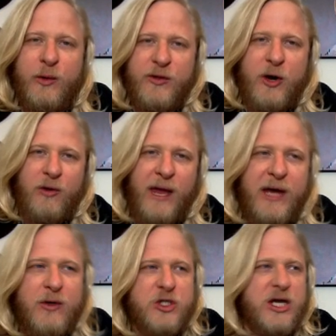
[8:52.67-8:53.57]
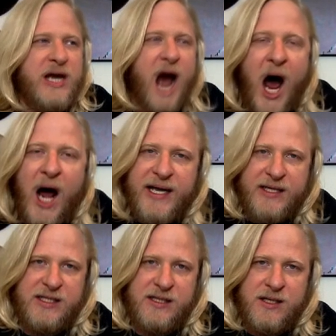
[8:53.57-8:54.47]
with our language and
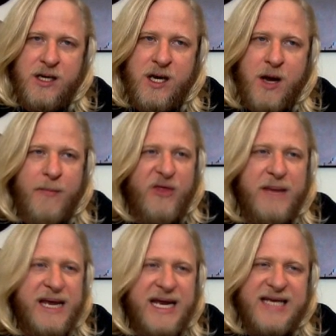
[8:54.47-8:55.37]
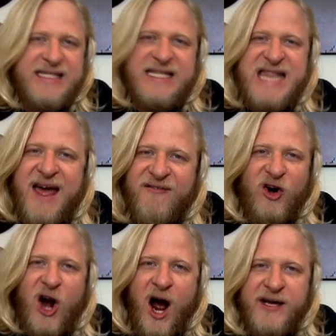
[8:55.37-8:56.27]
honest. But the media is
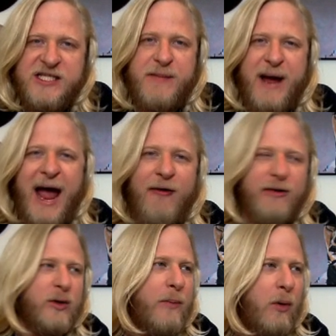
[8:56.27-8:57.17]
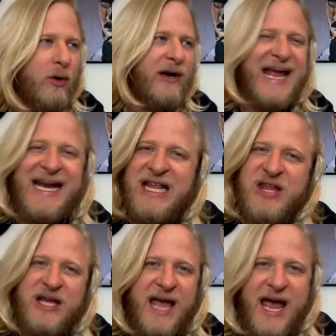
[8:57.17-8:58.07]
never honest about how they report on
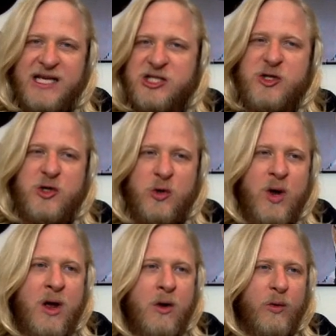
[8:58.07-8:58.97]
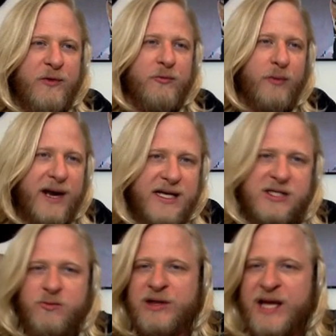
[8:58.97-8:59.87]
anything that has to do with
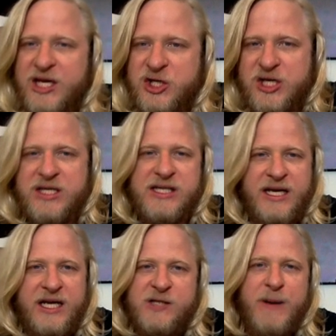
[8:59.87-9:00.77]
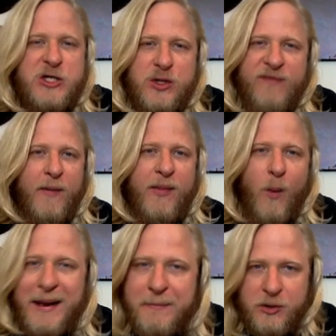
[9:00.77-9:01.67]
race, relations, and especially from the
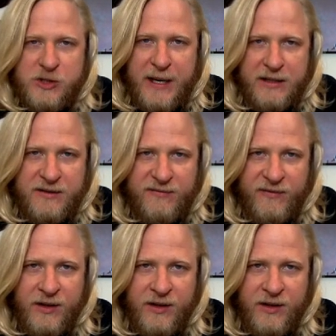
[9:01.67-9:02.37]
white perspective.